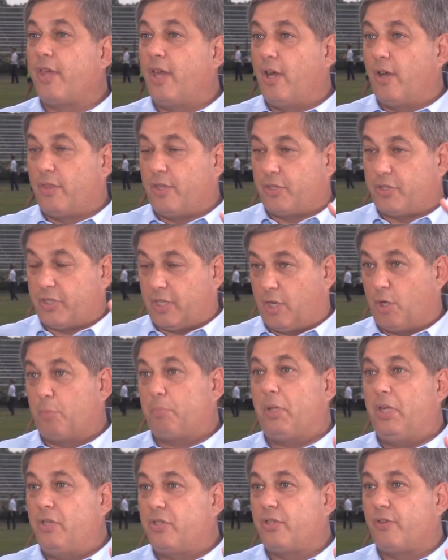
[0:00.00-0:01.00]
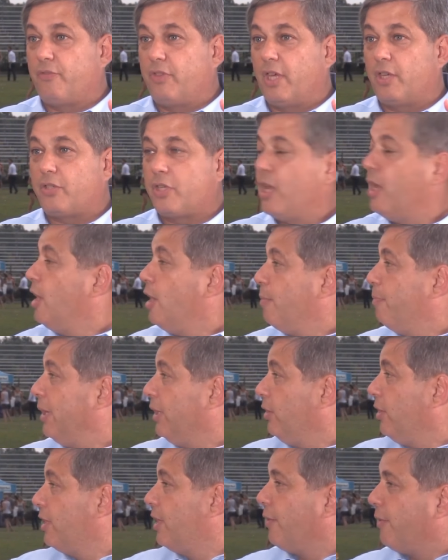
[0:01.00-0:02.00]
They are the centerpiece of this,
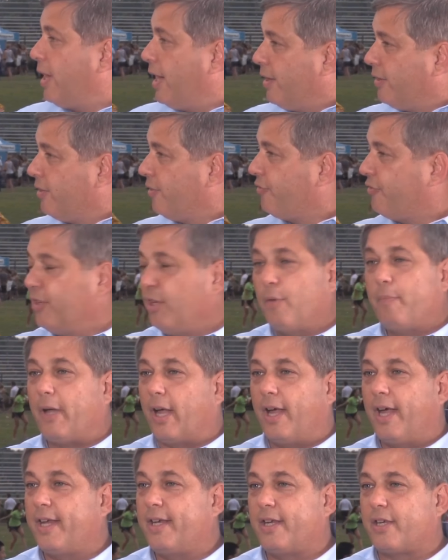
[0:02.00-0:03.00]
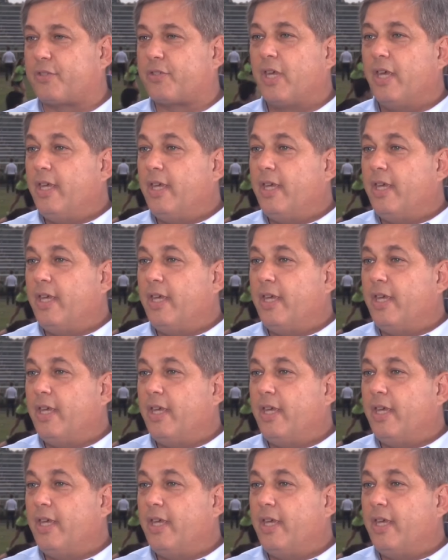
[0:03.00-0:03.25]
but look around the field behind us.